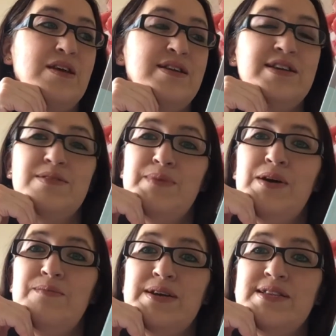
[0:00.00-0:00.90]
and it's
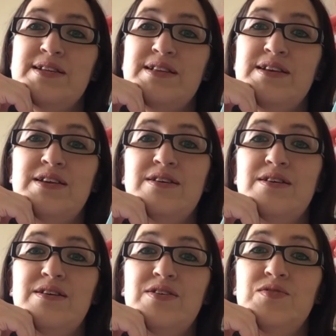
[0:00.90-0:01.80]
about basically
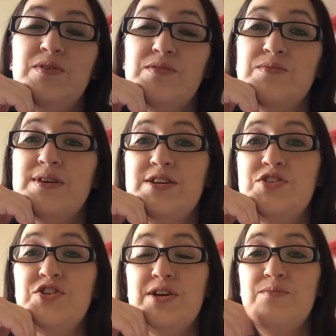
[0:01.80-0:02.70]
your own
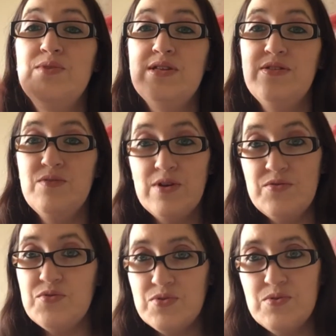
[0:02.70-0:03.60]
relationship with your
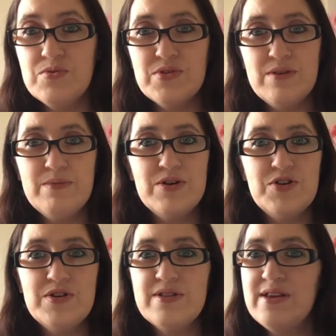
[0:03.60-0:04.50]
own thoughts and
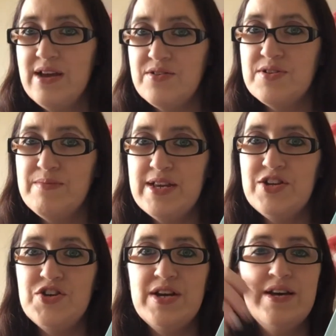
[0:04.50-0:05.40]
emotions and how to
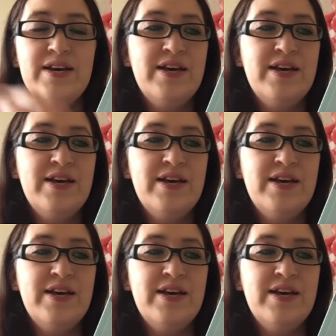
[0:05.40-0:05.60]
manage it